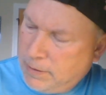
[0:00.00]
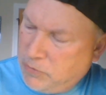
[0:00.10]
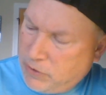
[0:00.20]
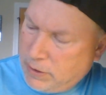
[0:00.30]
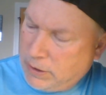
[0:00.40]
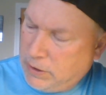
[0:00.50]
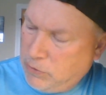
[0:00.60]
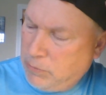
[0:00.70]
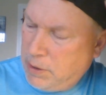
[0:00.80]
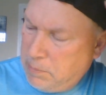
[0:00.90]
I'm trying to
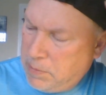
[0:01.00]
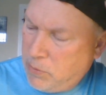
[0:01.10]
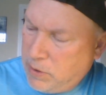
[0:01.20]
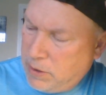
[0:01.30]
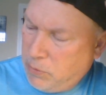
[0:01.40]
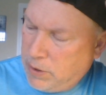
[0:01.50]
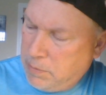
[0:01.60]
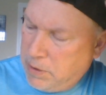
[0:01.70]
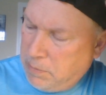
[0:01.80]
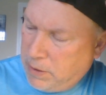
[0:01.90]
cue my memory what I
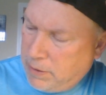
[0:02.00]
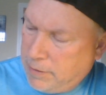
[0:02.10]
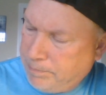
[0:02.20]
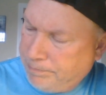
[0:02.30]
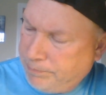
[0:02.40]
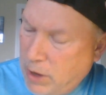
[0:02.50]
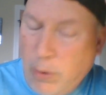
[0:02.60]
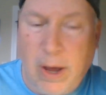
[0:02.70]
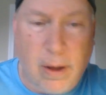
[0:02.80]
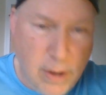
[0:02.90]
meant by that. Oh
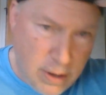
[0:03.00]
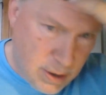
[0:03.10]
yeah.